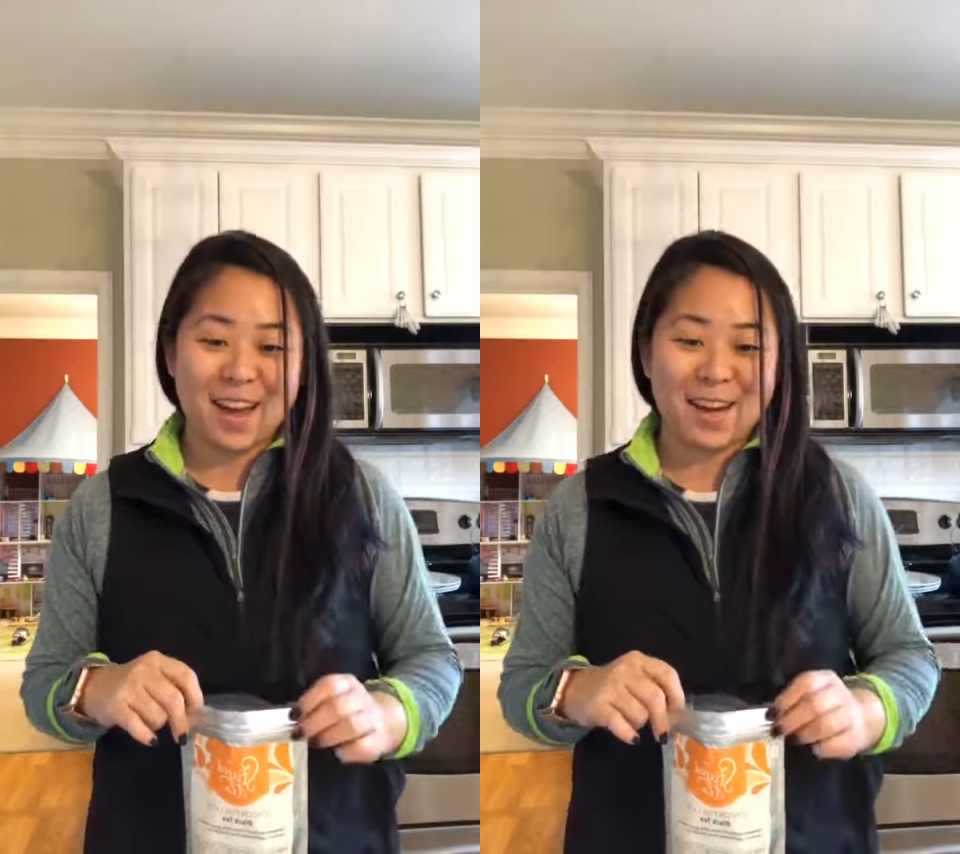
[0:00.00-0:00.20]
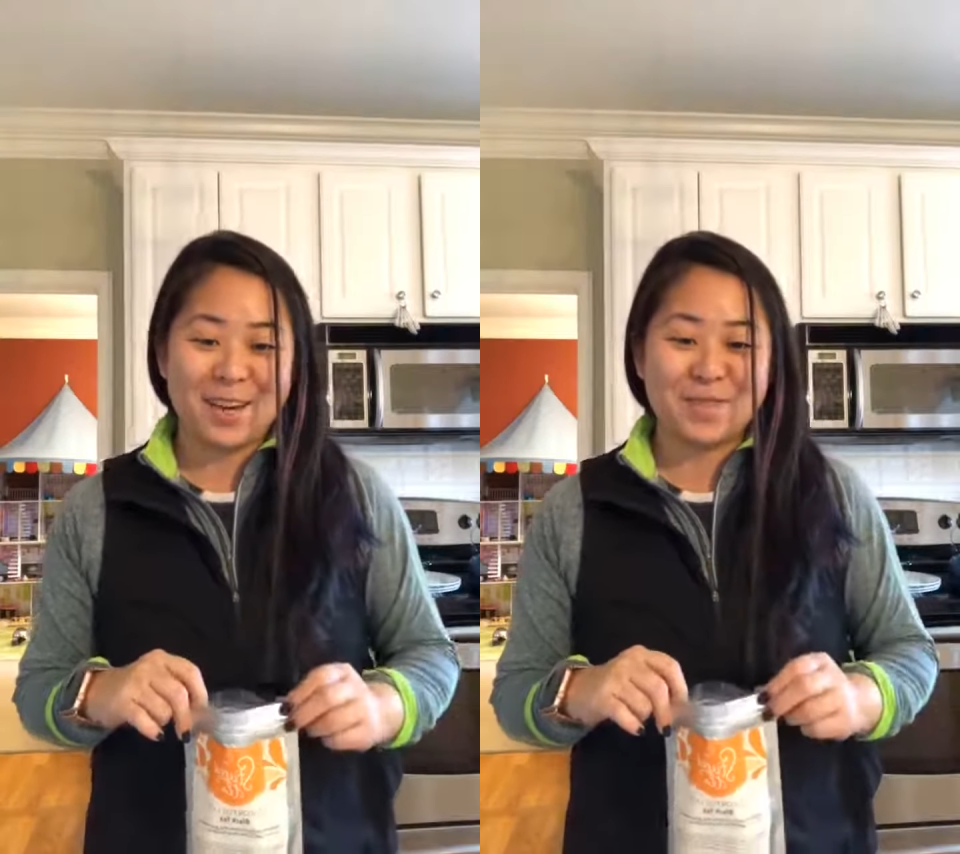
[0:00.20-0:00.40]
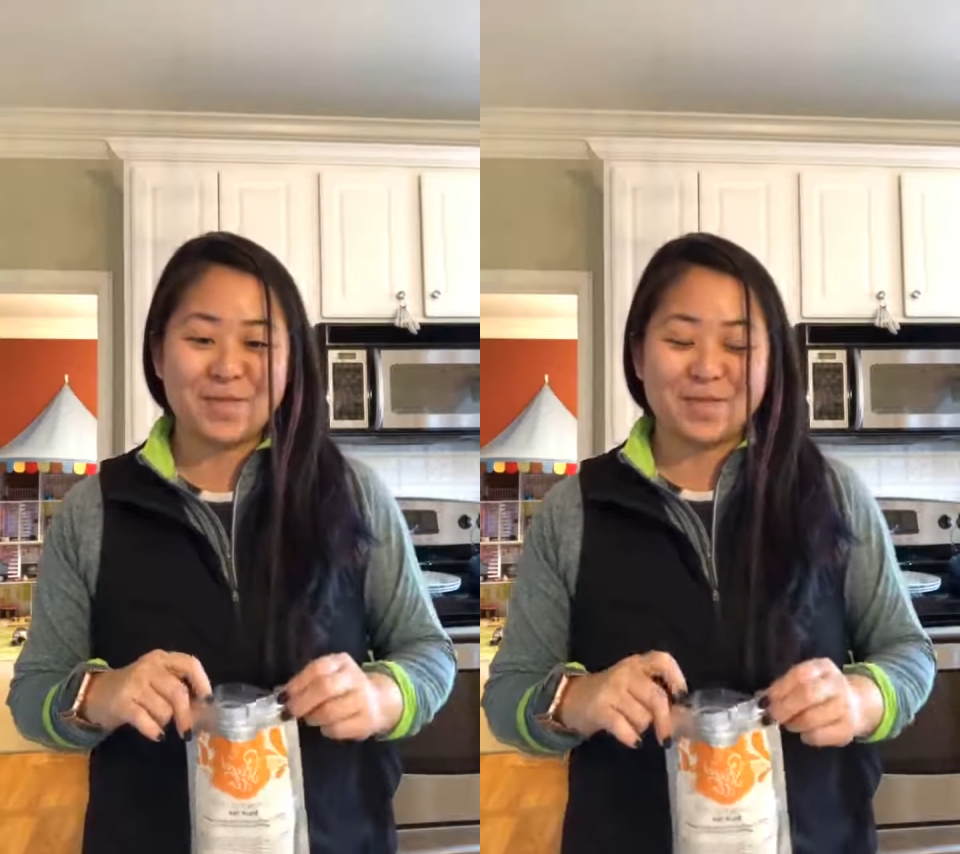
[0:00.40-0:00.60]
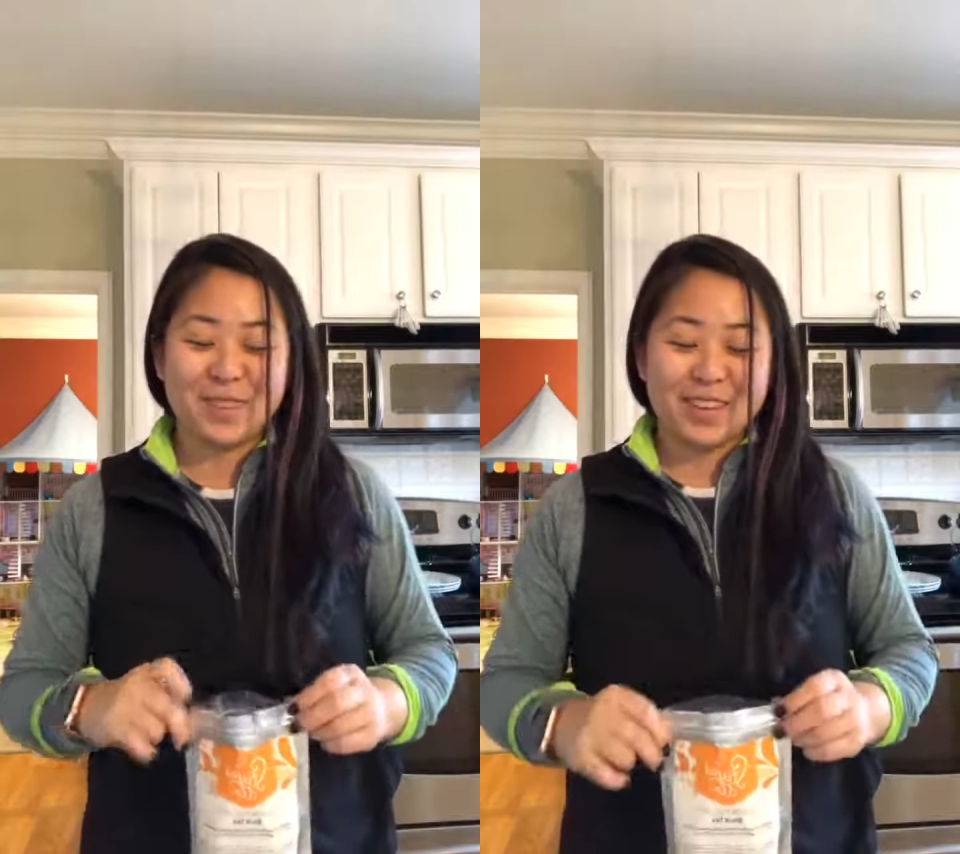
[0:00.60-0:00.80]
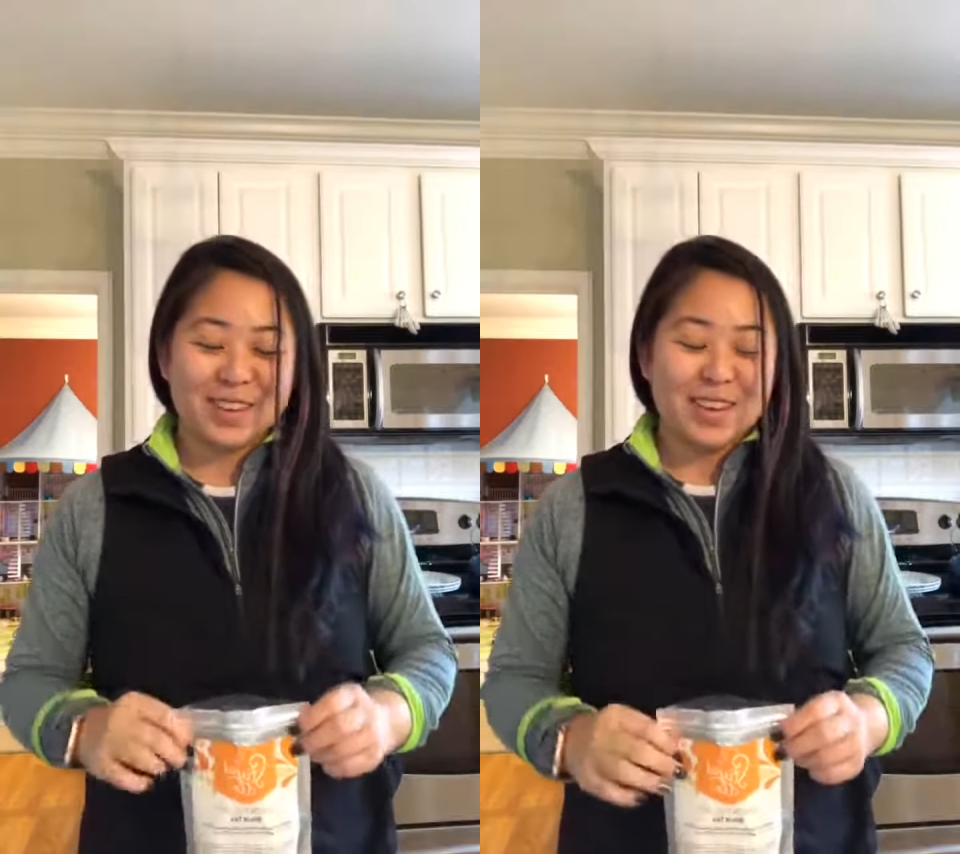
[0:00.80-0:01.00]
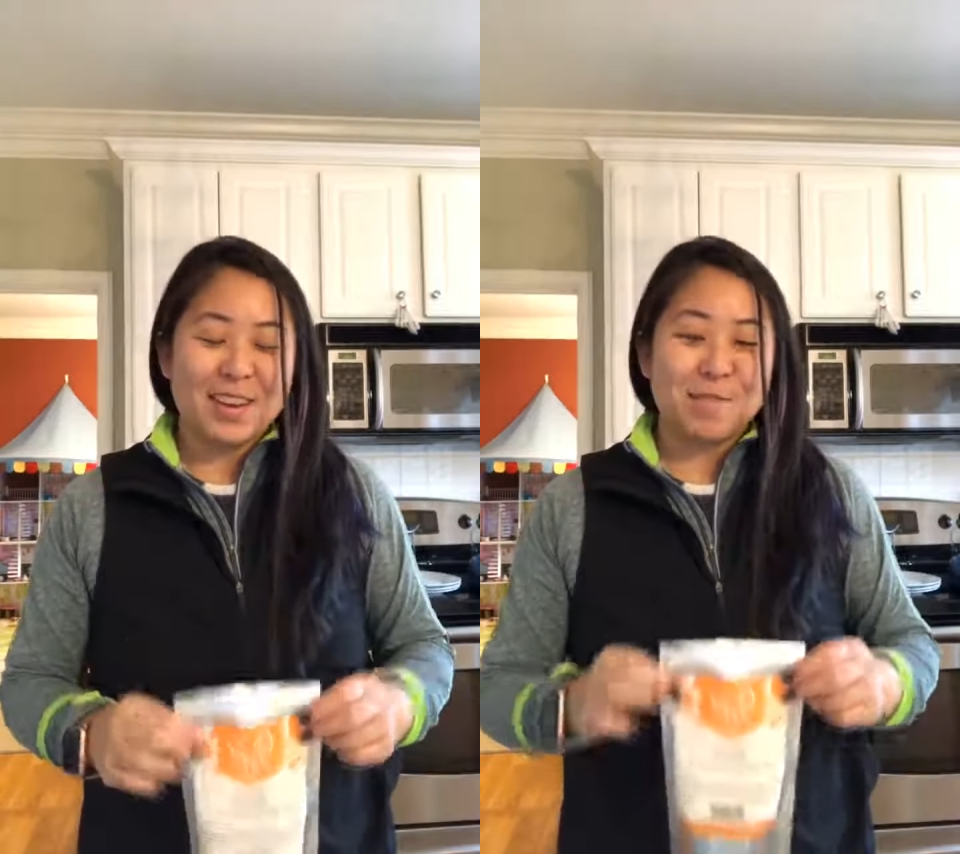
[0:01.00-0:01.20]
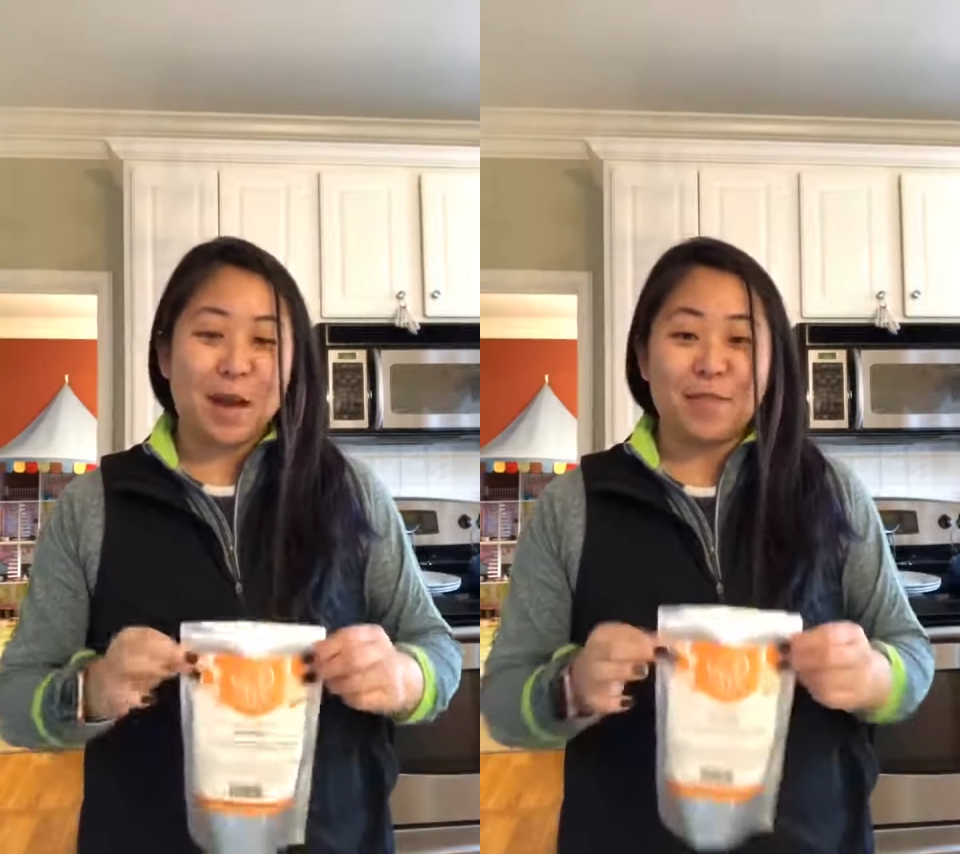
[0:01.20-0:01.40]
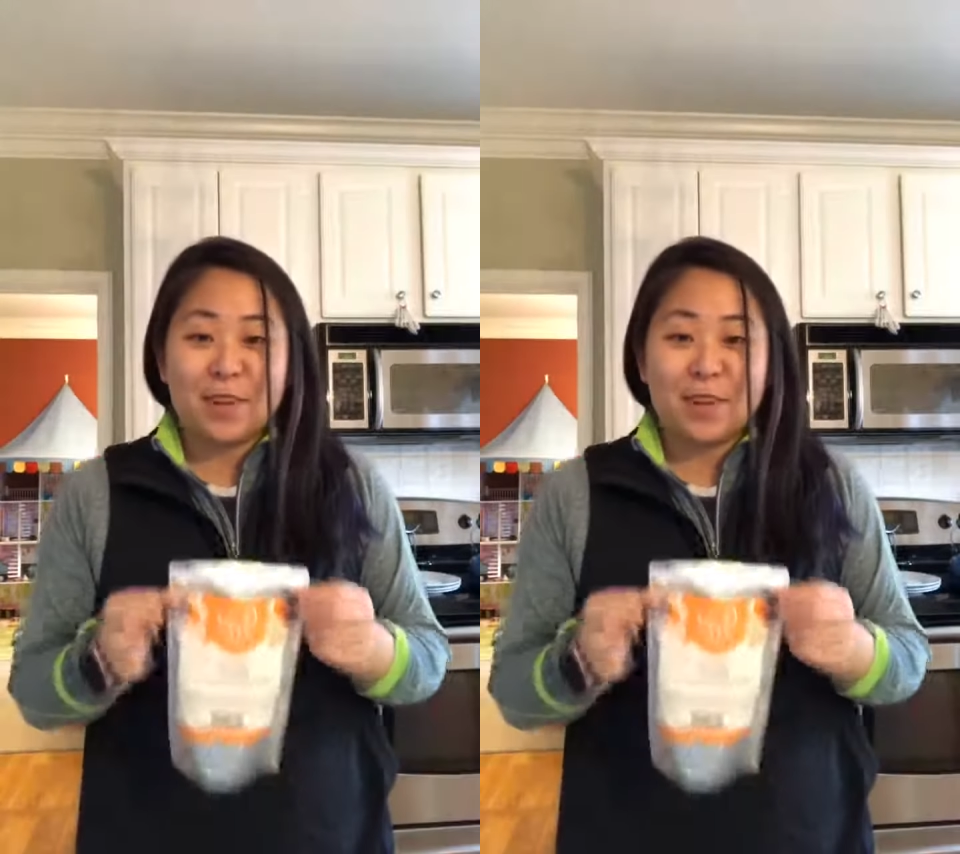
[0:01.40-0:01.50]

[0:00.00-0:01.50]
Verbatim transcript: um, my